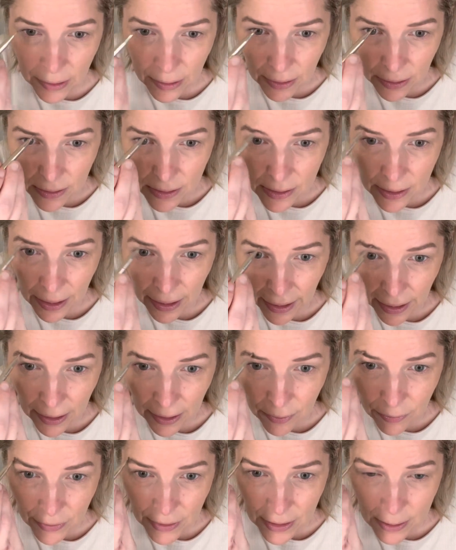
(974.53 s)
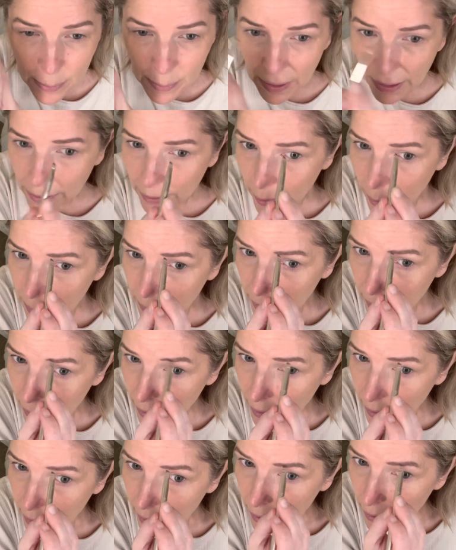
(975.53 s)
needs to have this makeup.
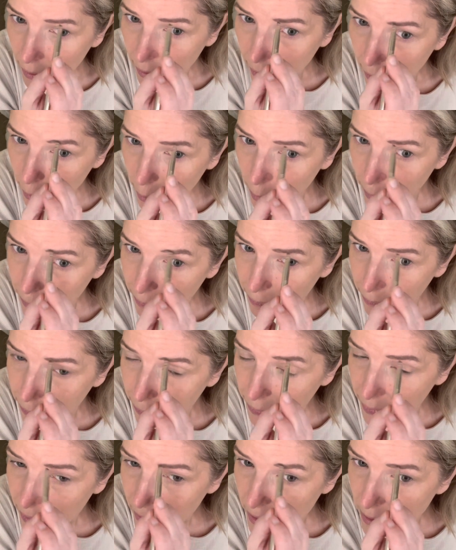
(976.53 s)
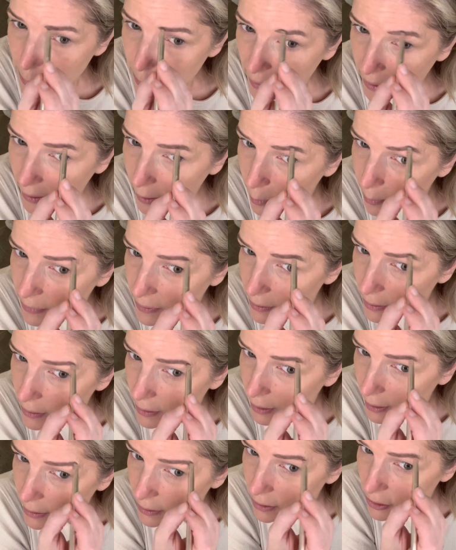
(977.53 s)
This makeup is